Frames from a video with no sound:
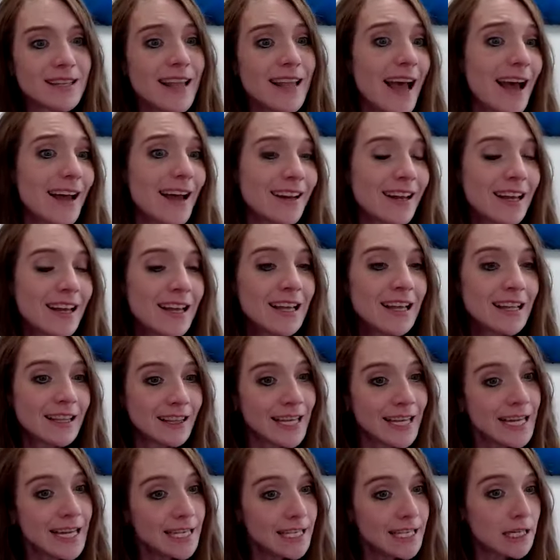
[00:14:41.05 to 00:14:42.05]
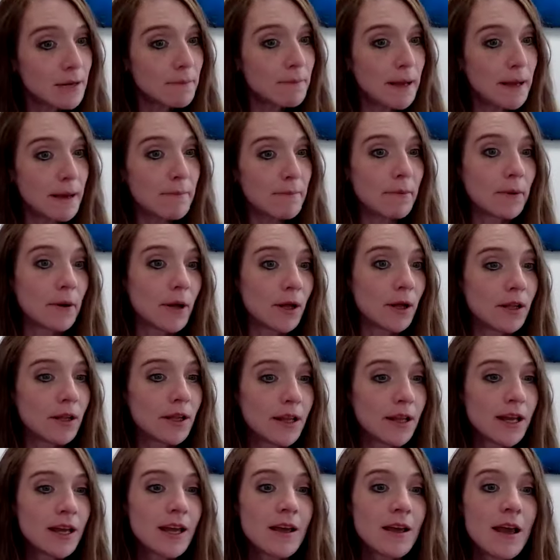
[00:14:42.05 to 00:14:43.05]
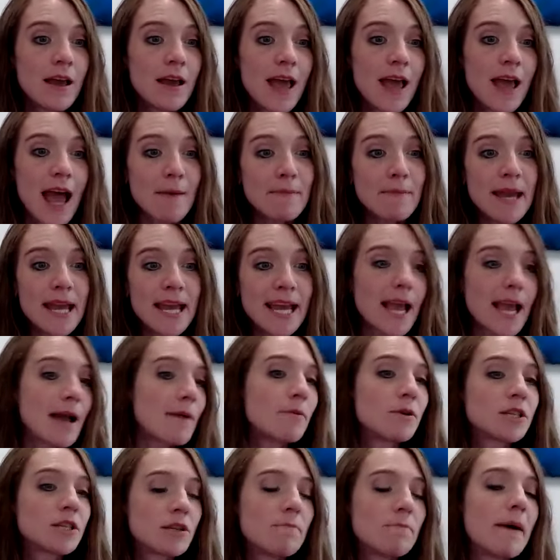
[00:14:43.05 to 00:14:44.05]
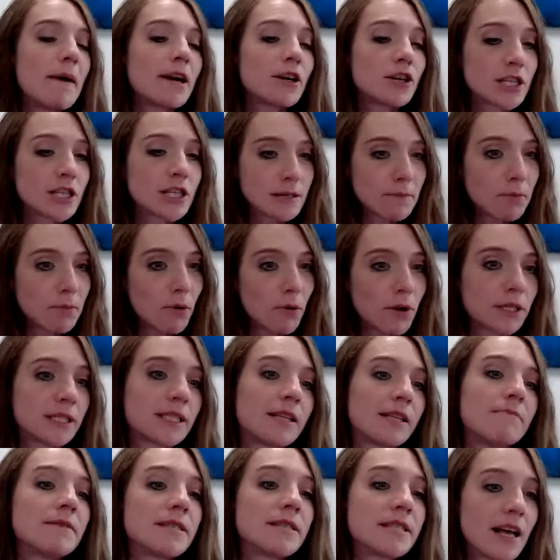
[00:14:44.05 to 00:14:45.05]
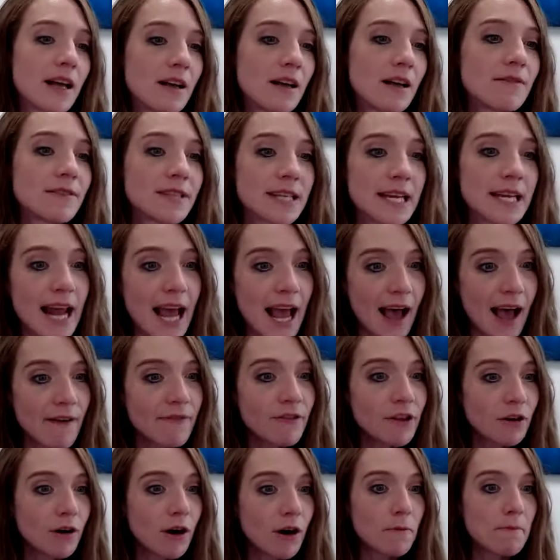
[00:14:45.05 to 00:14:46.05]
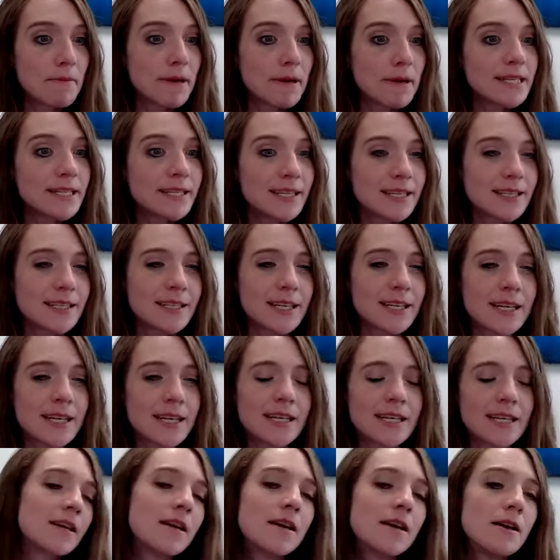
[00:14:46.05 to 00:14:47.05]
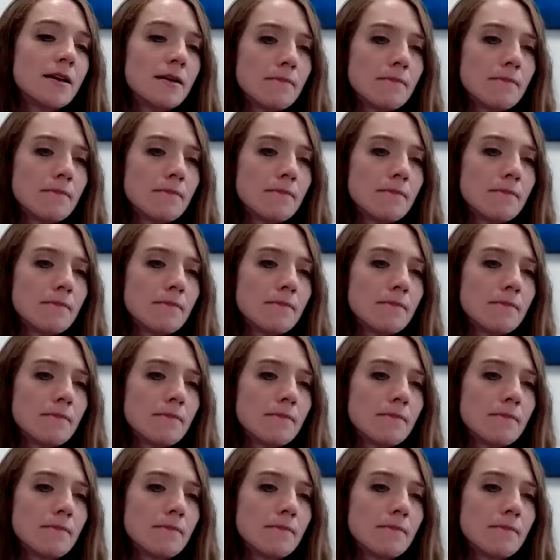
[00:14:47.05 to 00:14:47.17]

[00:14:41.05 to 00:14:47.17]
And that leads to people being able to better support themselves and have their own businesses.